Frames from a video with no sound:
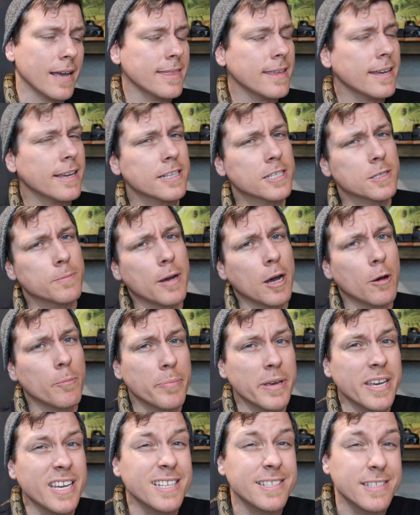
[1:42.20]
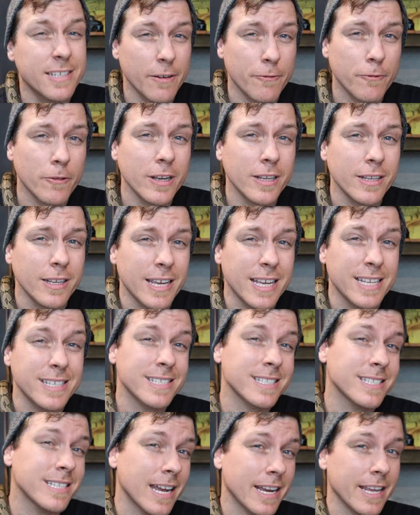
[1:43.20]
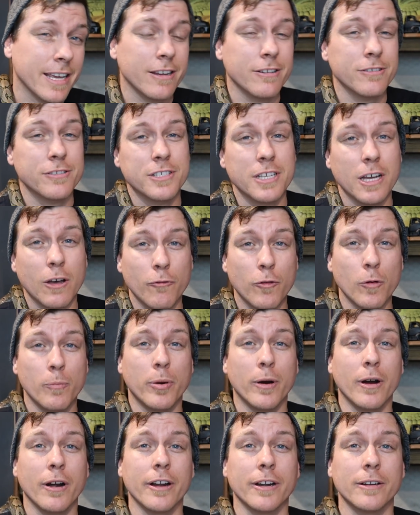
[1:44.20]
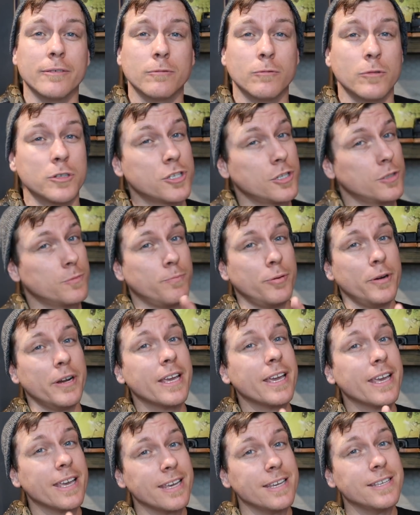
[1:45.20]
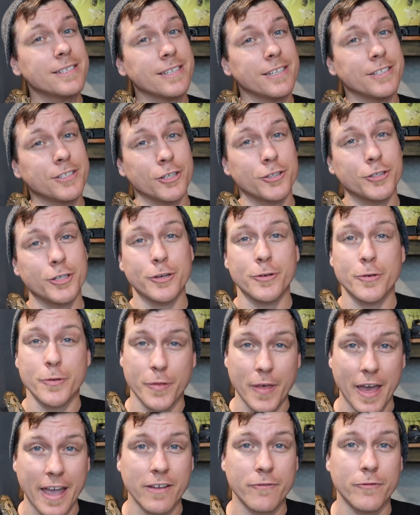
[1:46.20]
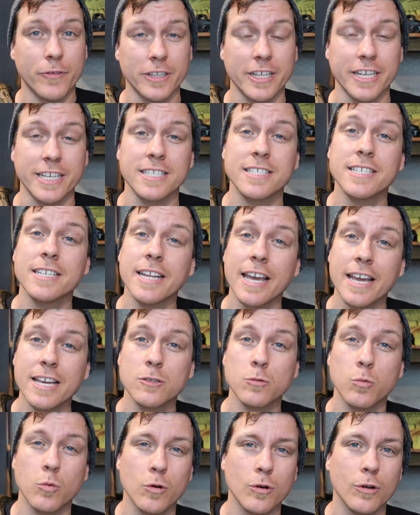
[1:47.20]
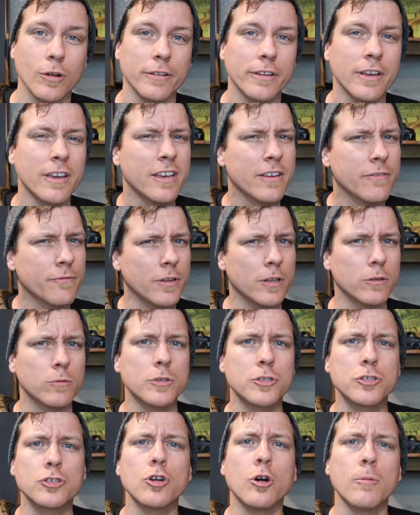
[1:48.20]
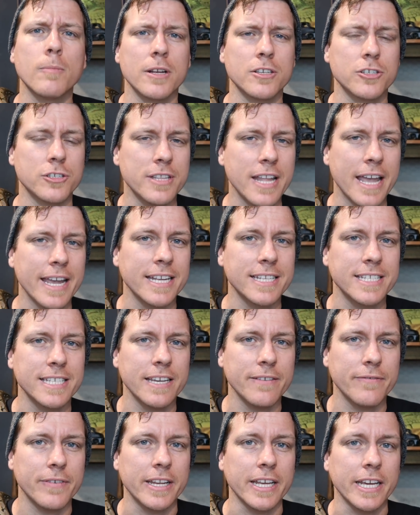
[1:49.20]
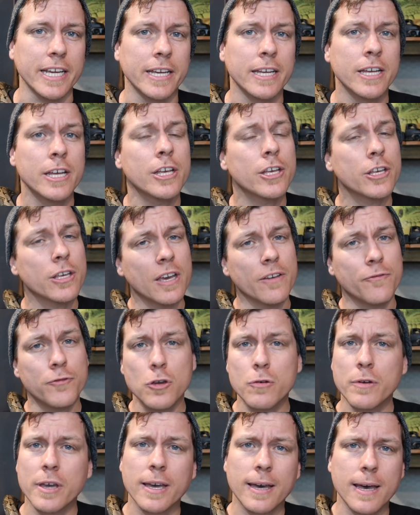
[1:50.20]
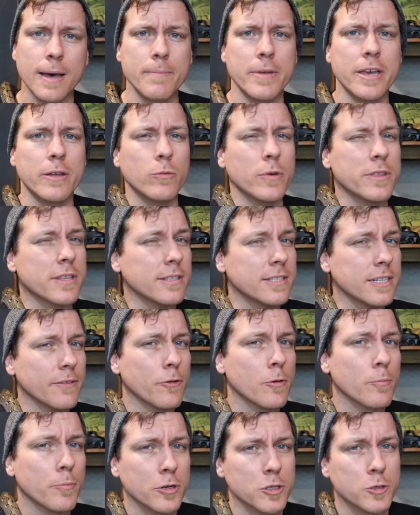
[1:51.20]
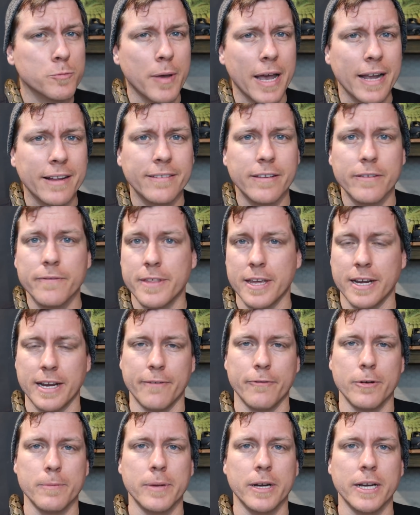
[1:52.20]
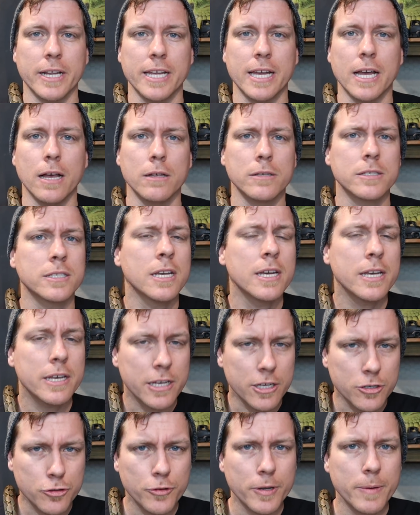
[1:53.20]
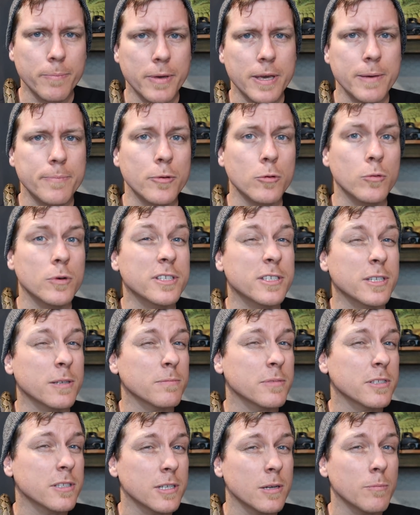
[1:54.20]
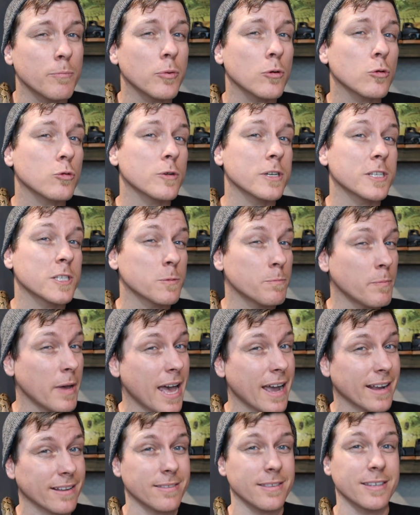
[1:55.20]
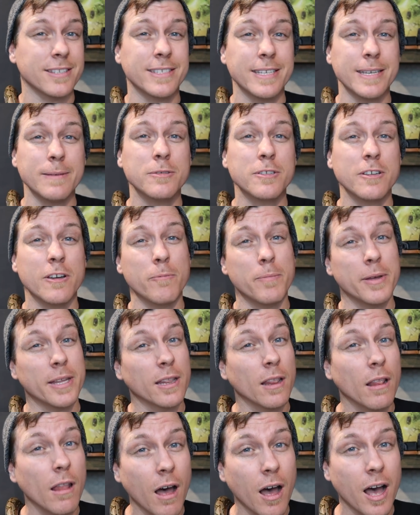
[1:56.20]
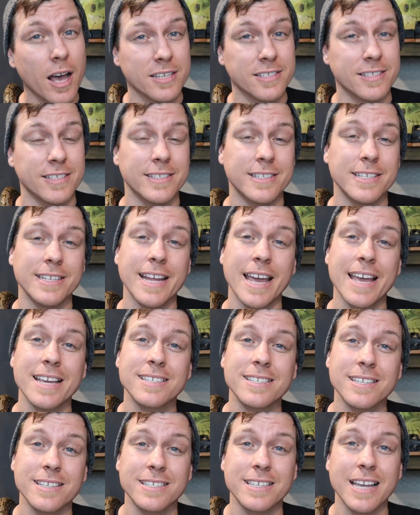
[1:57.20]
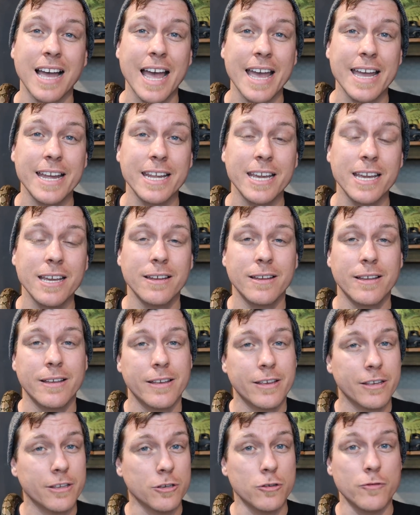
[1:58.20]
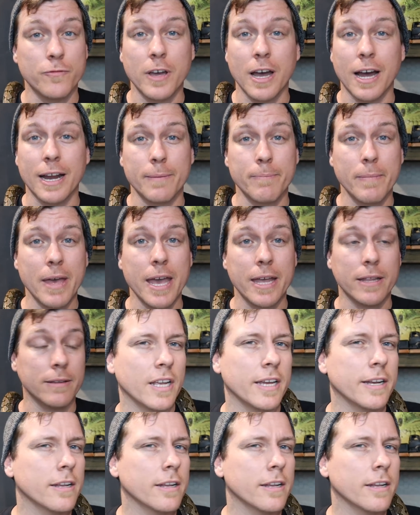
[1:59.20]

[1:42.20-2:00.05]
I think it's about being different and setting yourself apart, which is pretty easy to do, thankfully, in today's world filled with so much negativity. If you can come in with a different perspective than everybody else and treat people with some simple respect that seems to have been lost in today's society, you've got it made.